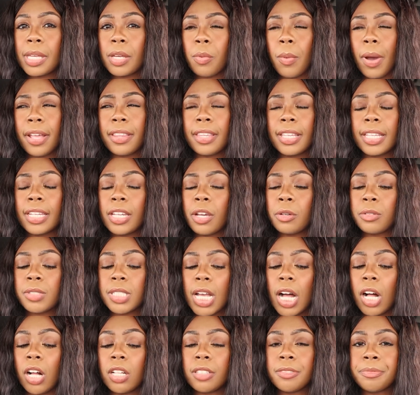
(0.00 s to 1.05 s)
why are they in a
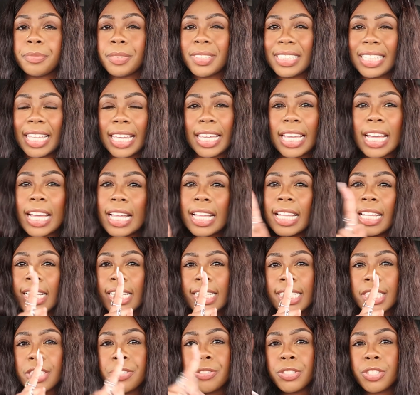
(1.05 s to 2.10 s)
hotel? It's like
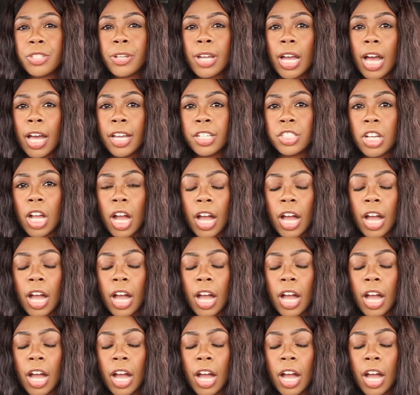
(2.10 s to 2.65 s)
secret secret hush